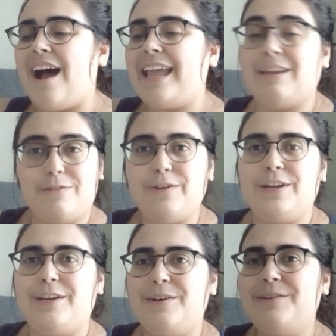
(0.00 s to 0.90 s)
If you're
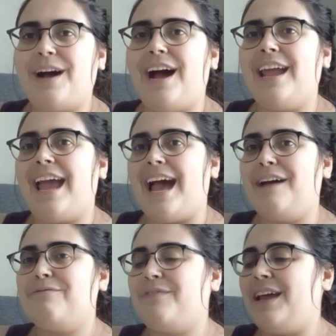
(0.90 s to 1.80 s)
new, I
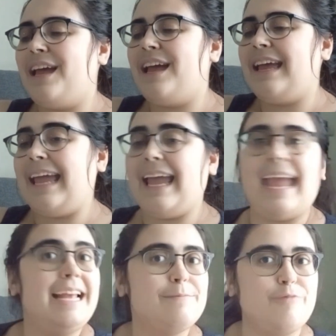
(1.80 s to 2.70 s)
have
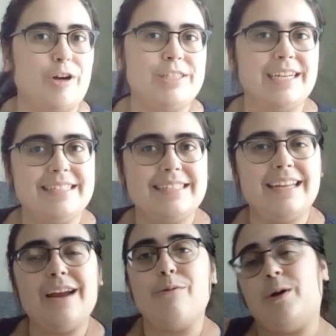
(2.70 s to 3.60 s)
8 projects
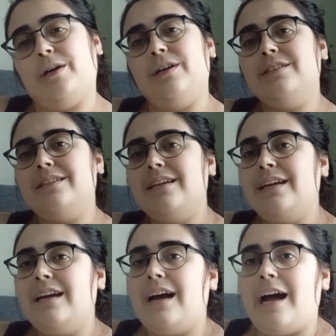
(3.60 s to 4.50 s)
that I work on.
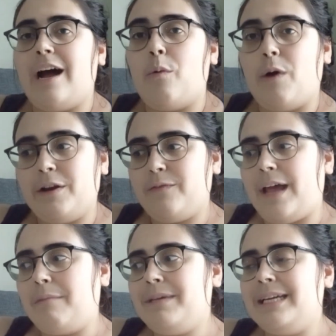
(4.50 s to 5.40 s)
One of
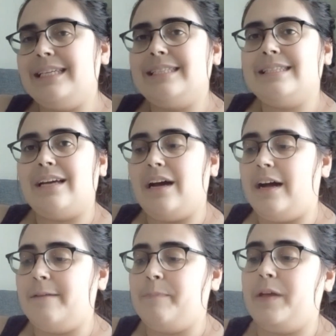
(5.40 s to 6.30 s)
them is
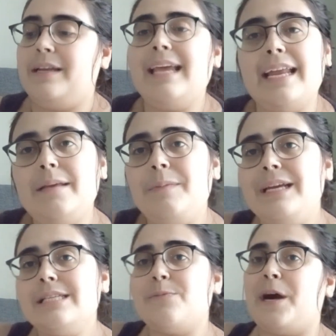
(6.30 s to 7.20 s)
a daily
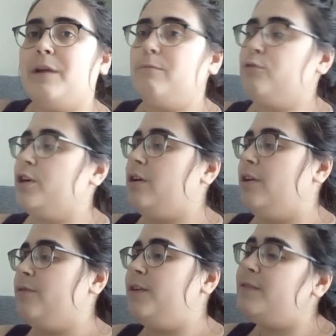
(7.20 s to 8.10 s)
piece where I work
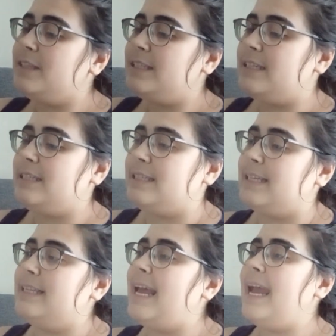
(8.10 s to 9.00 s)
on 50 stitches
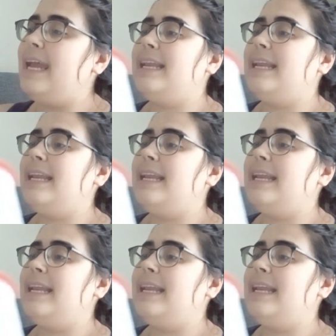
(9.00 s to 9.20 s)
a day.